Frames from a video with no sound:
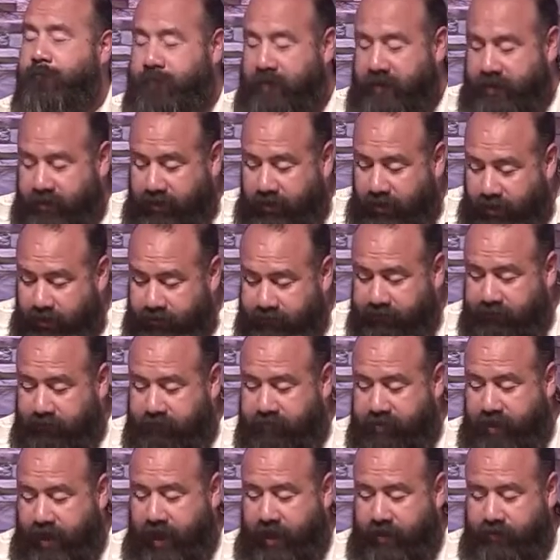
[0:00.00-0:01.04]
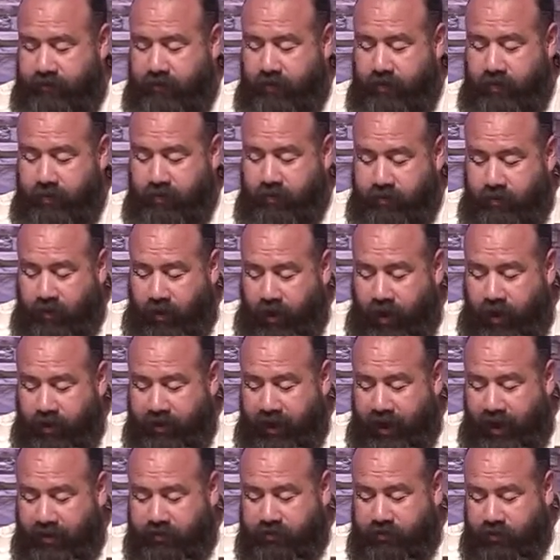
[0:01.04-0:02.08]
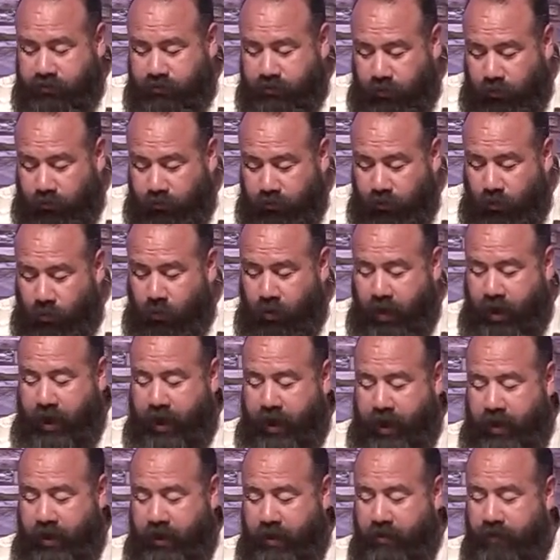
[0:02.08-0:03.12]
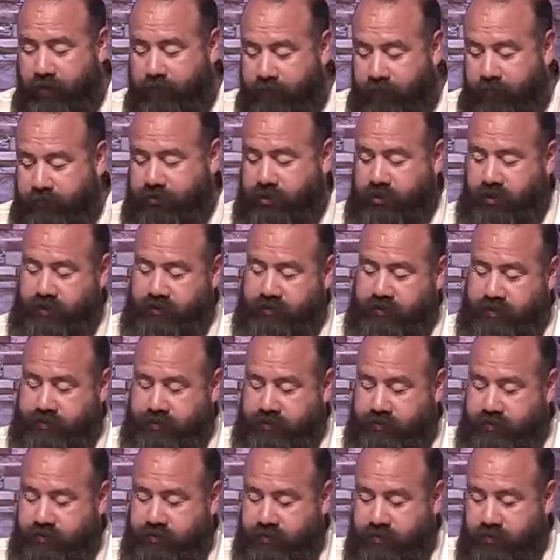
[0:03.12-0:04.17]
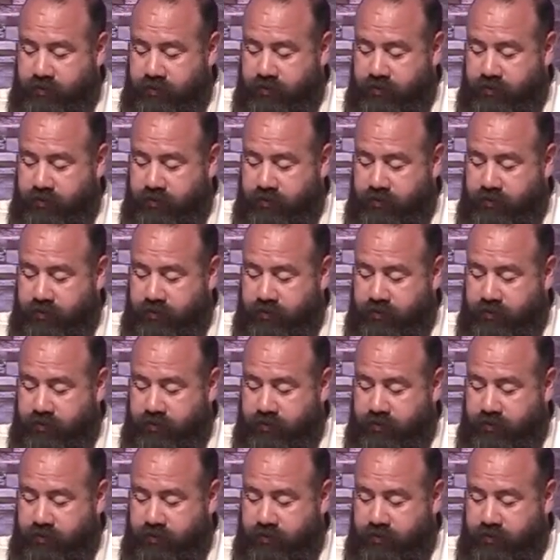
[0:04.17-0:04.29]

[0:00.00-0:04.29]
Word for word: because of that, God had to turn away from Jesus.